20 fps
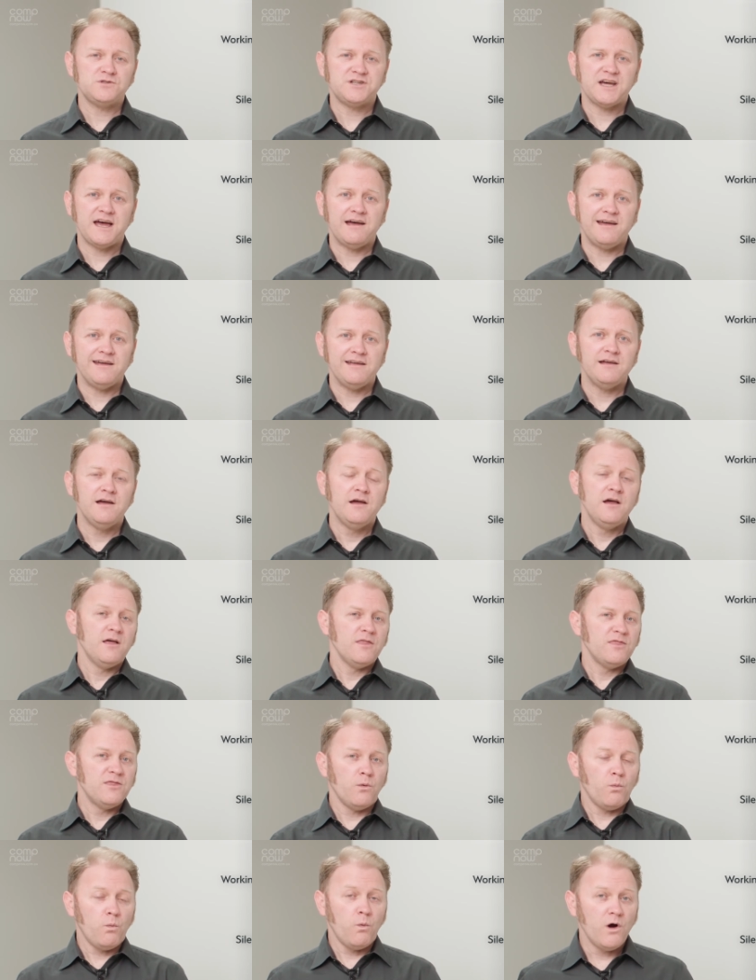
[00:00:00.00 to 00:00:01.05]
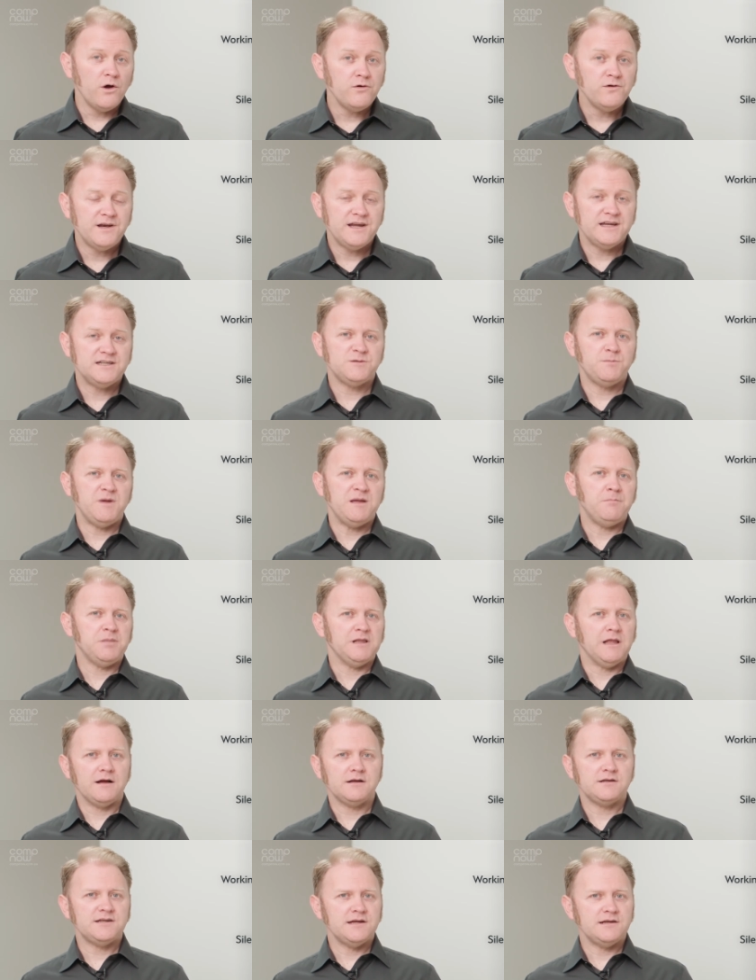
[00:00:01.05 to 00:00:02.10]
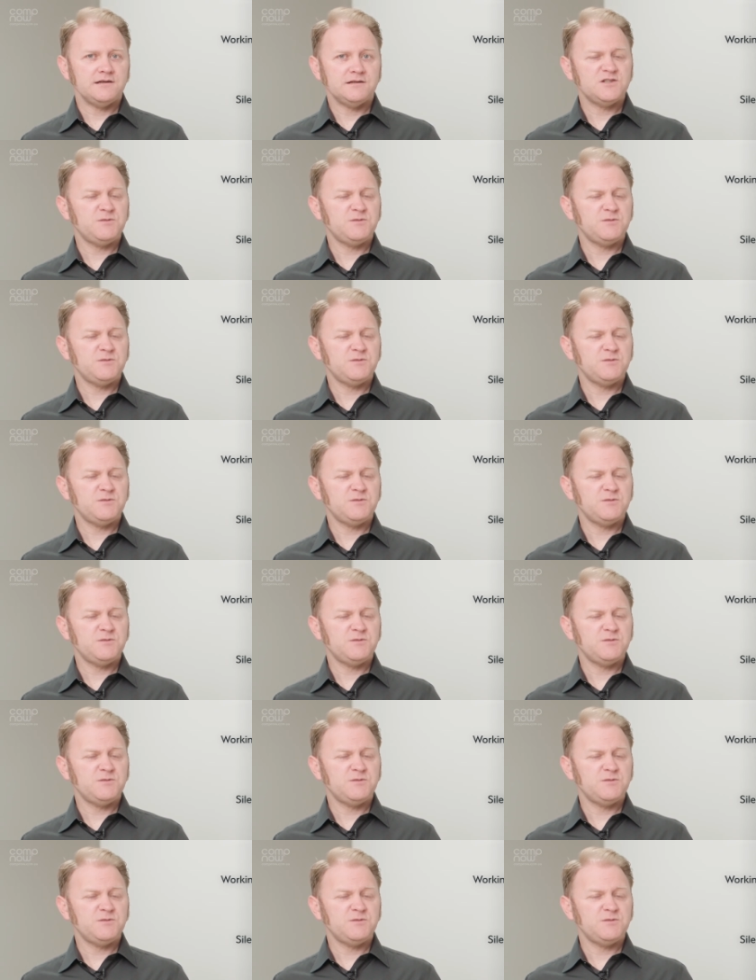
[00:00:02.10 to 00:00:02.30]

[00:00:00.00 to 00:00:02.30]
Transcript: day that won't need to be plugged in,